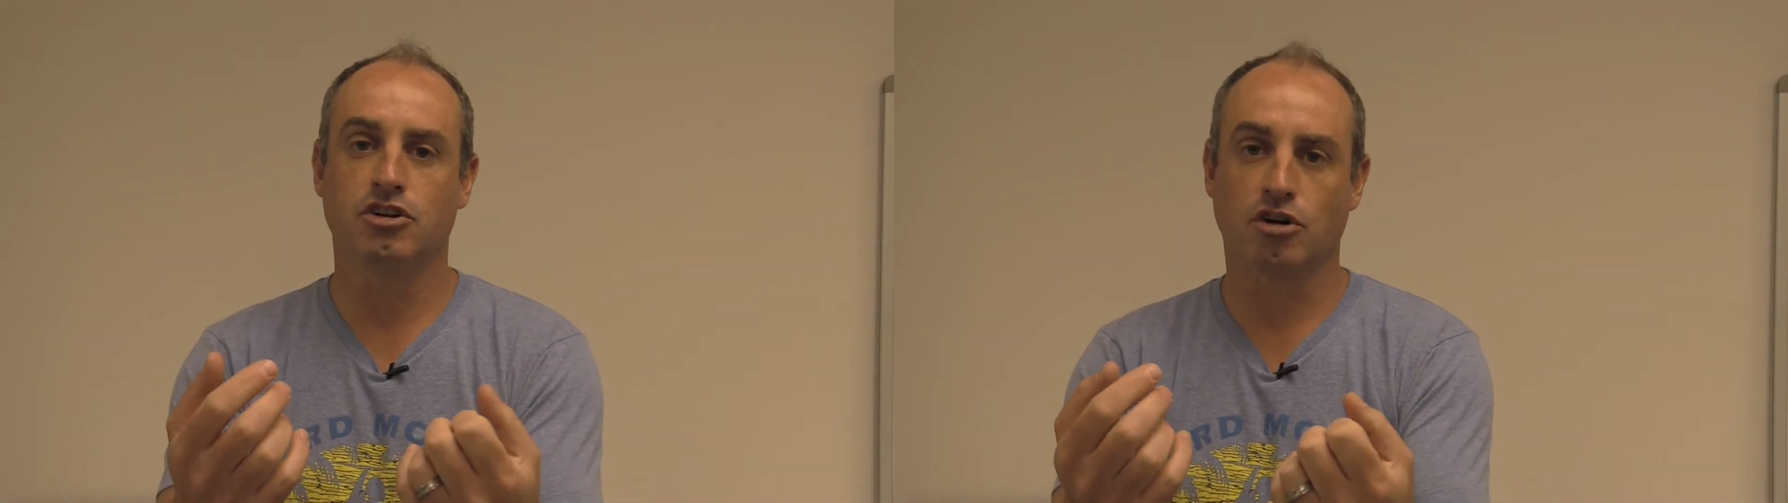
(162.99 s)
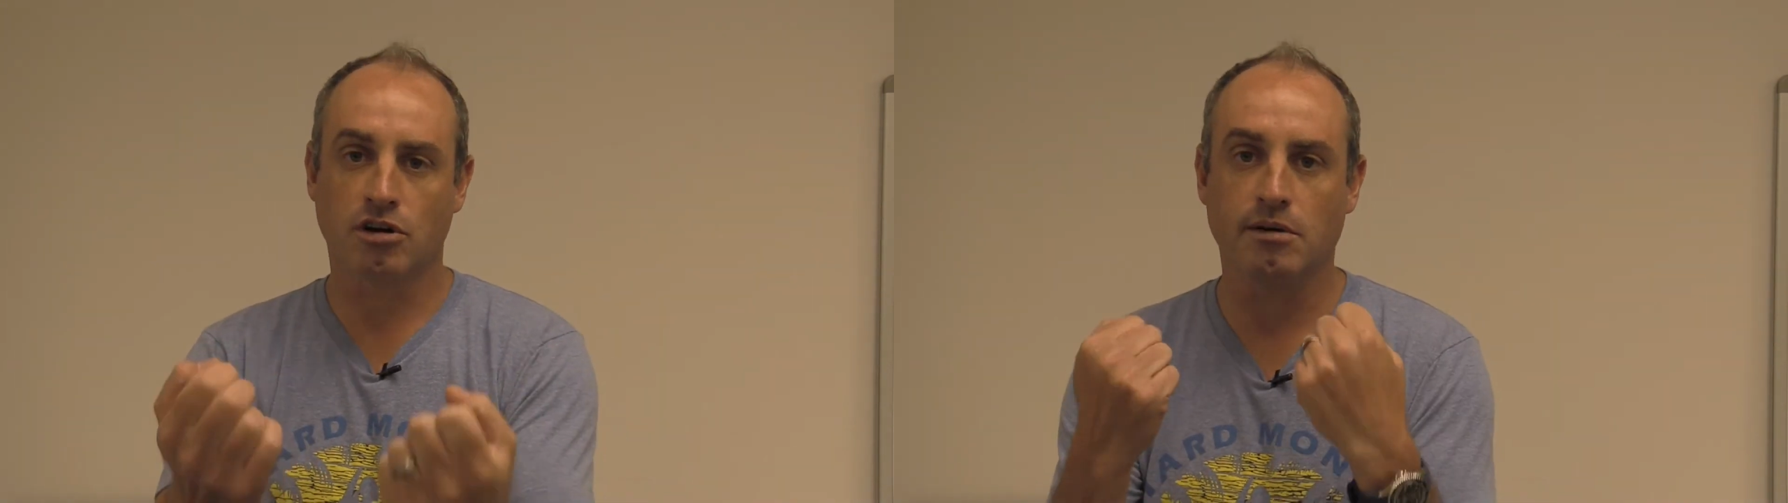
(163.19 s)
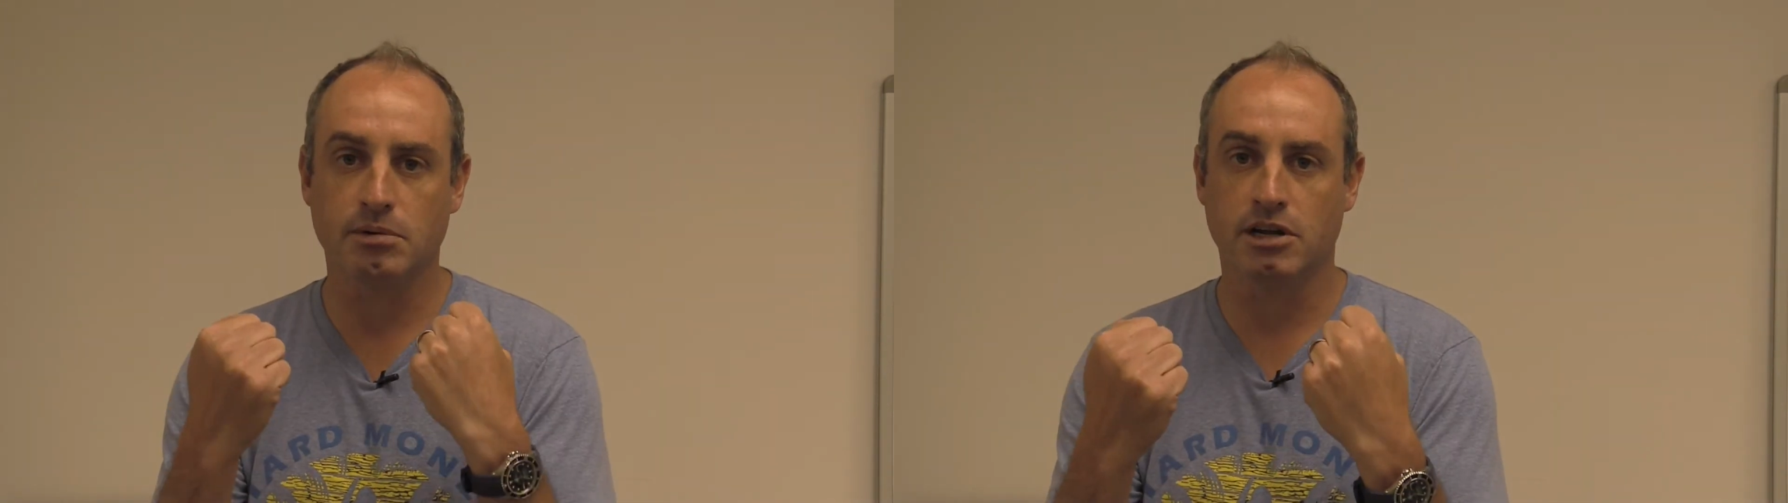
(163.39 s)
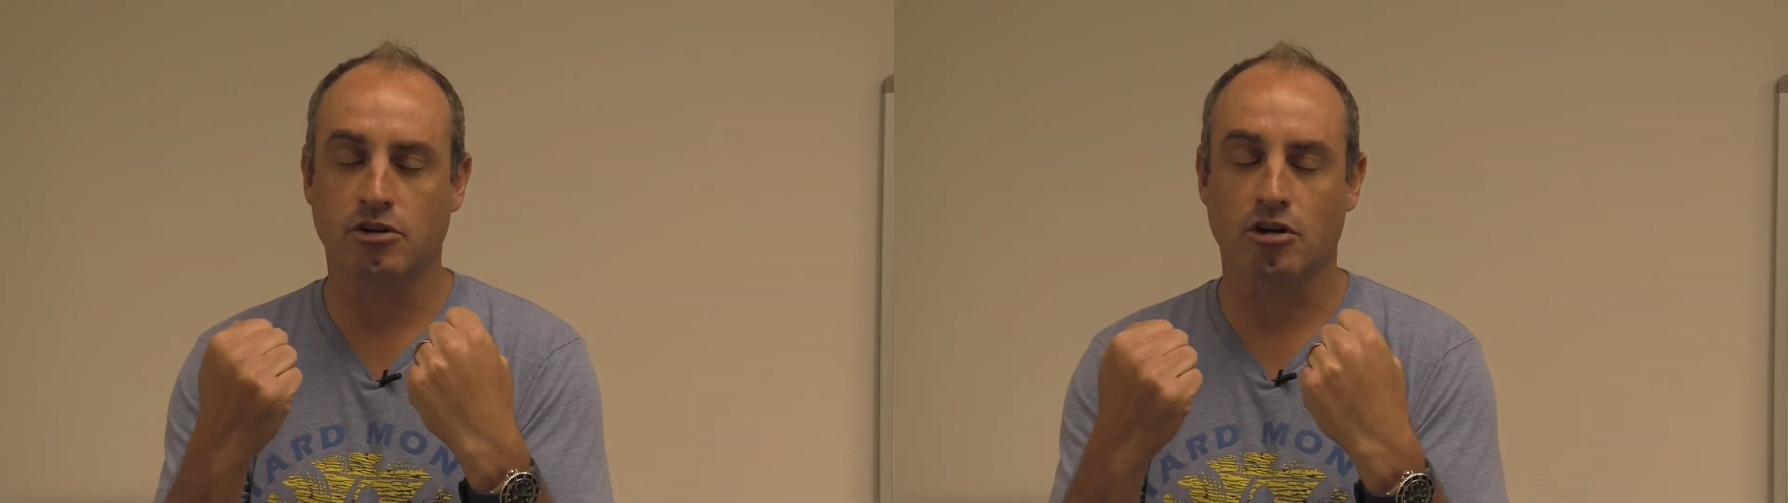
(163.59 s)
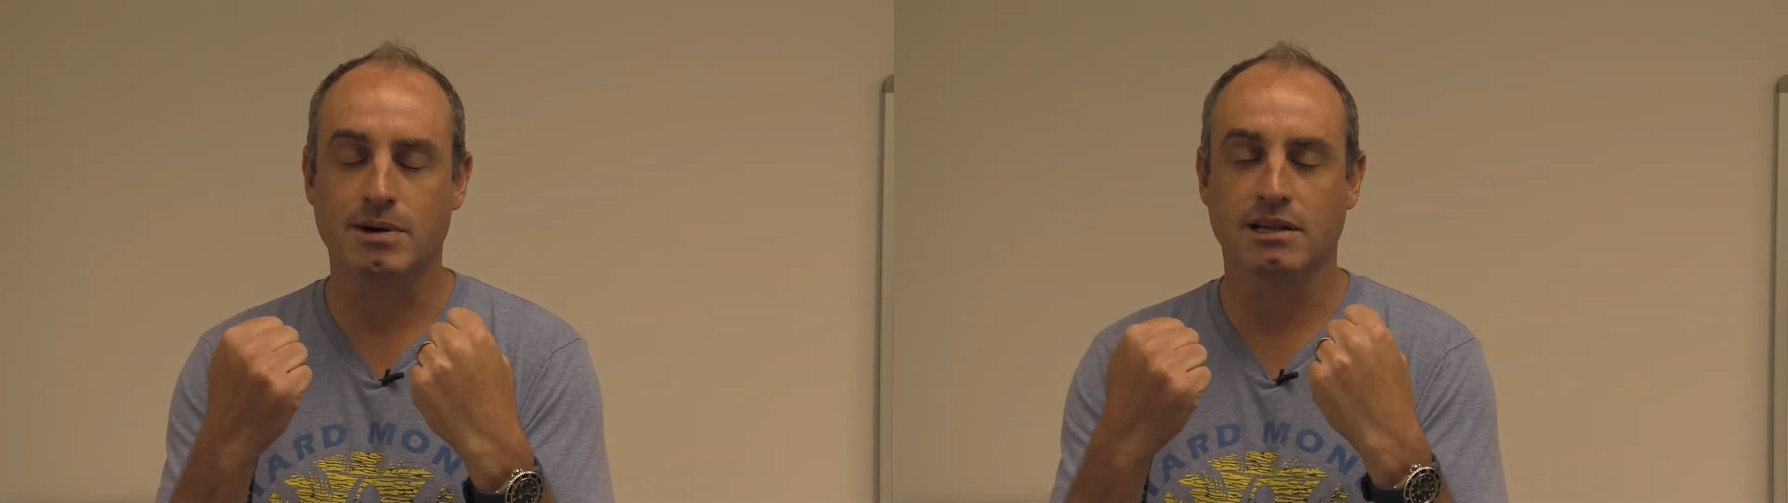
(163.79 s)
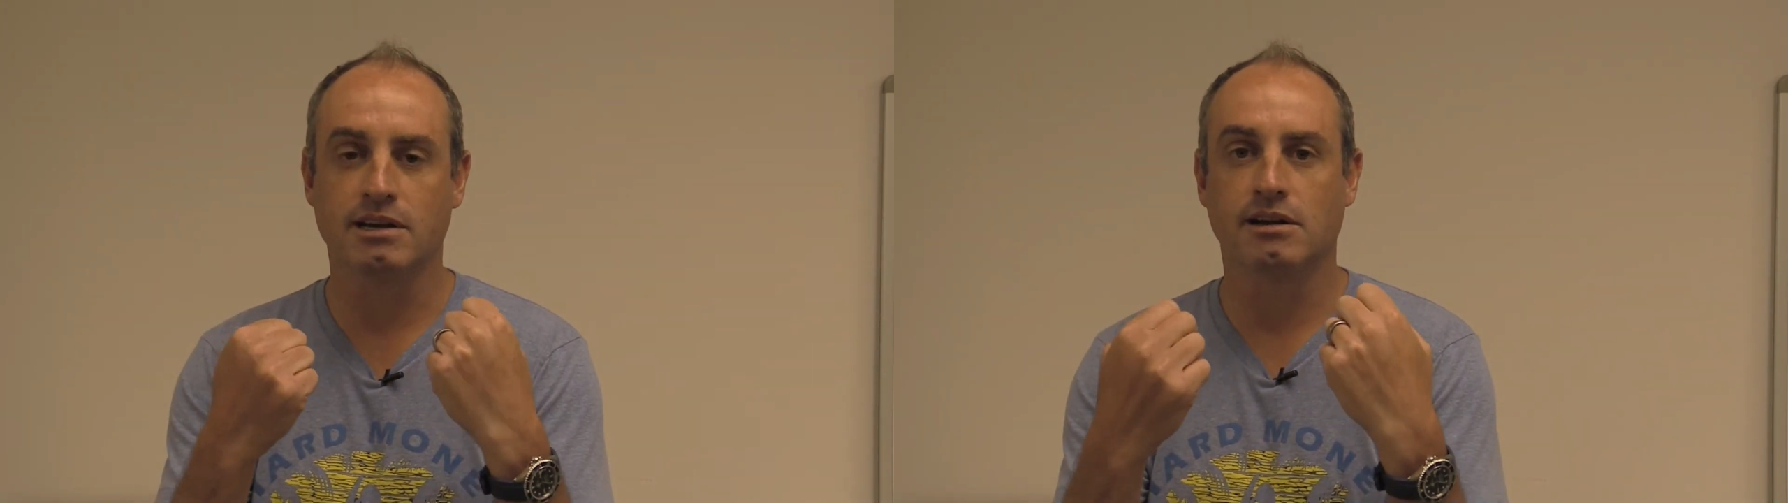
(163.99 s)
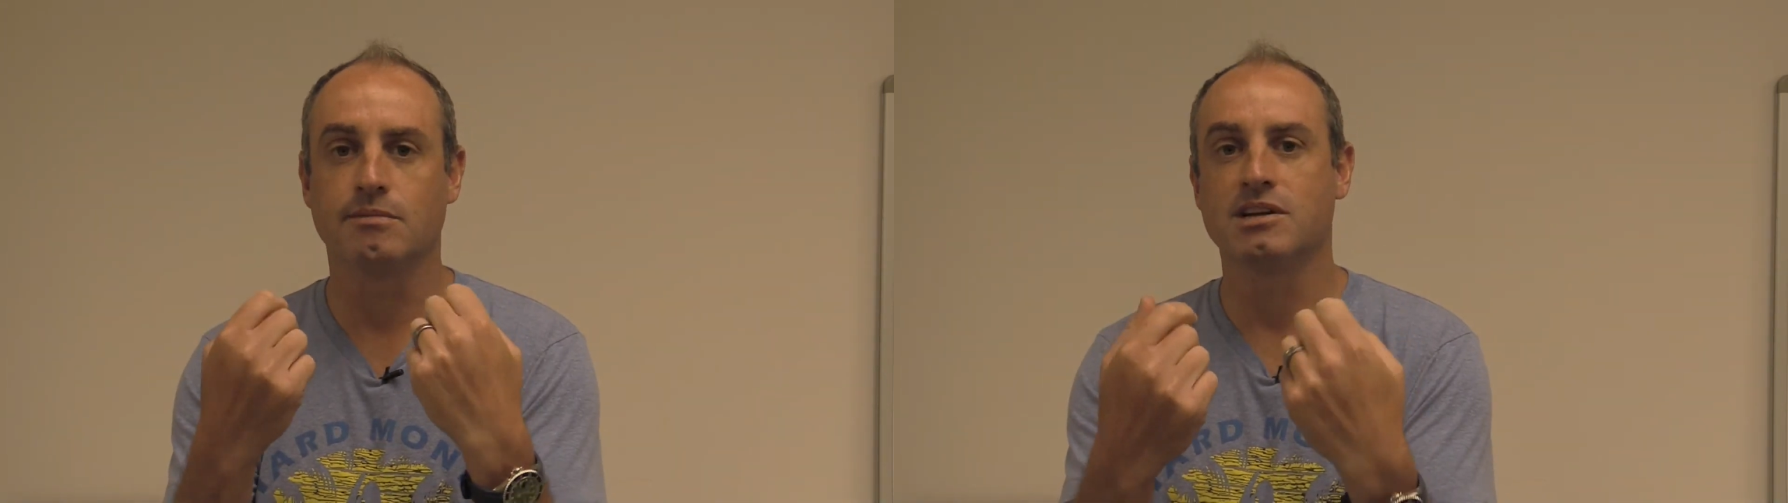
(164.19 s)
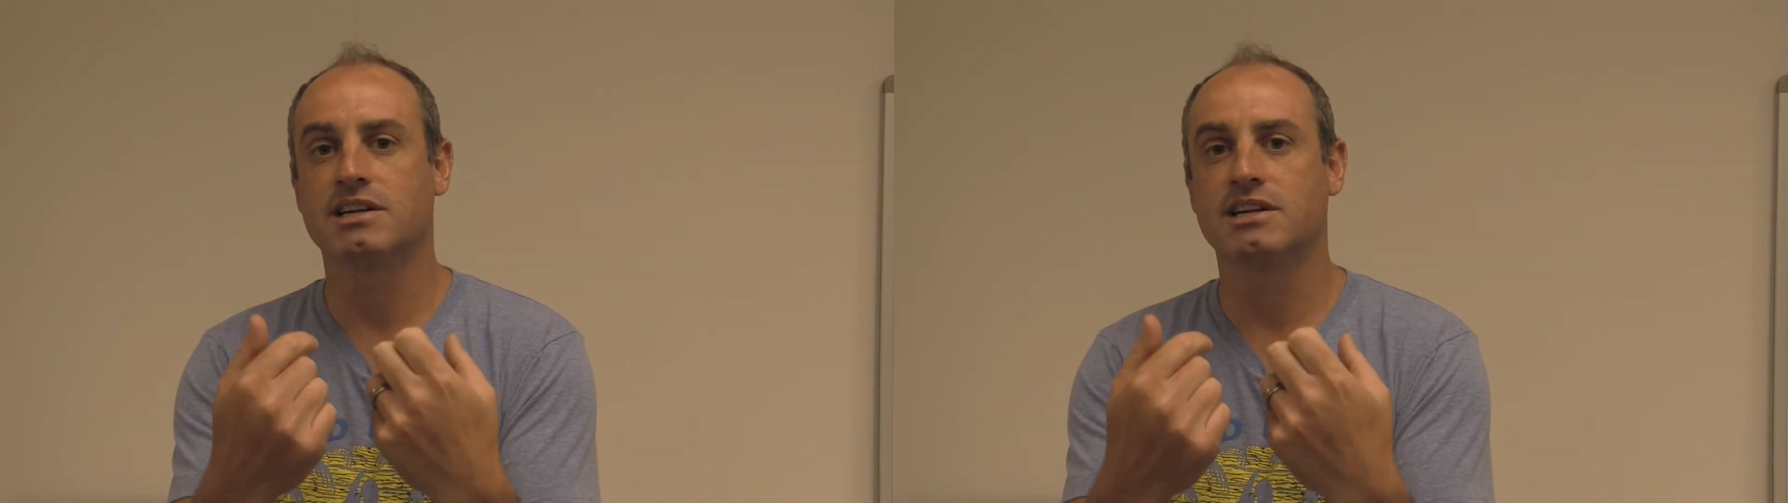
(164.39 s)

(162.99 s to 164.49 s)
your company, your hard money lending company,